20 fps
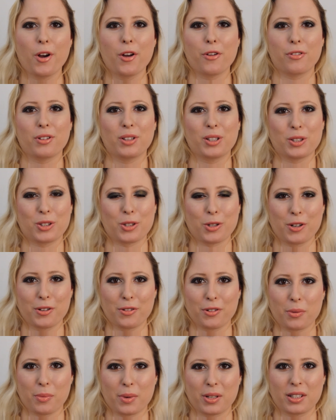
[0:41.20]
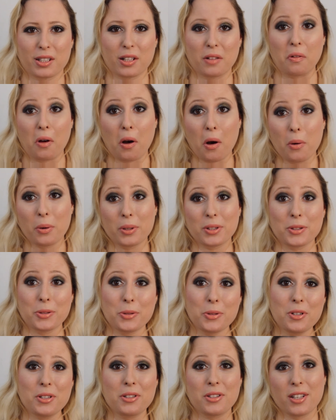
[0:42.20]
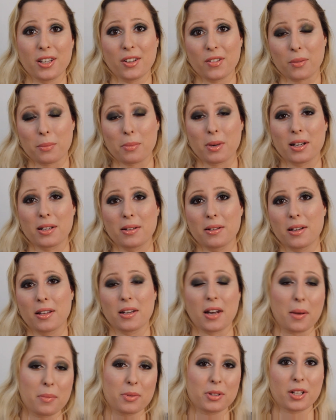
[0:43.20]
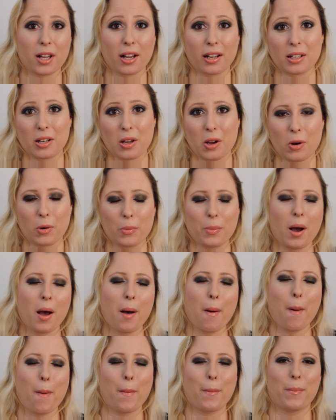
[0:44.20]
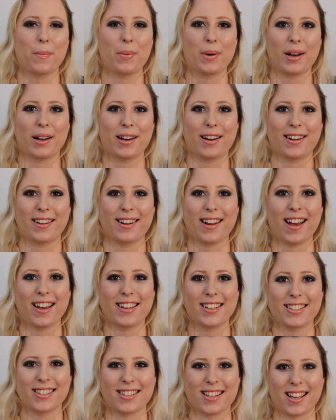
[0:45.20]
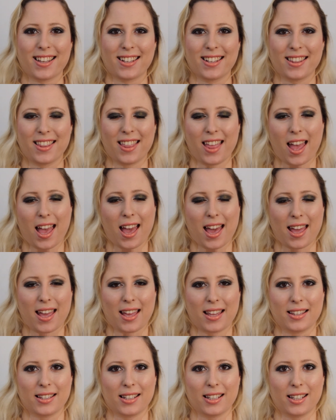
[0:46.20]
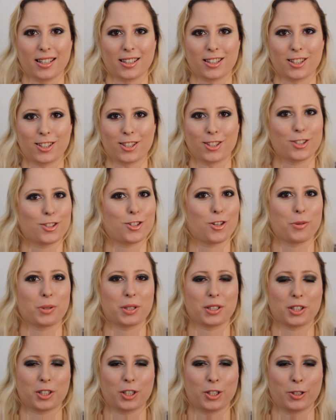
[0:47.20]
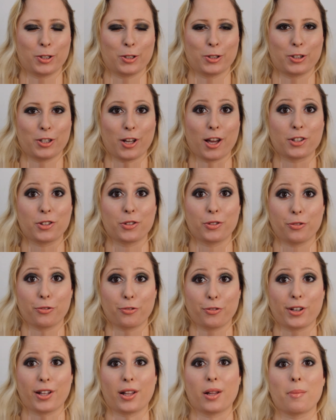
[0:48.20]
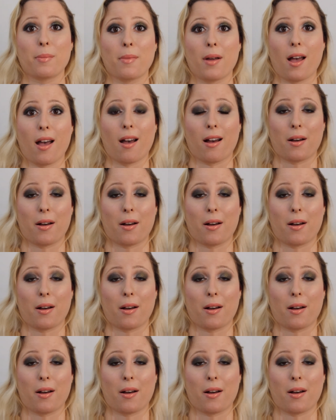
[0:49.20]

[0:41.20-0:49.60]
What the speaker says: feeling sorry for myself. Oh, it's New Year's Eve and I'm stuck at home. But I decided that it's no excuse not to film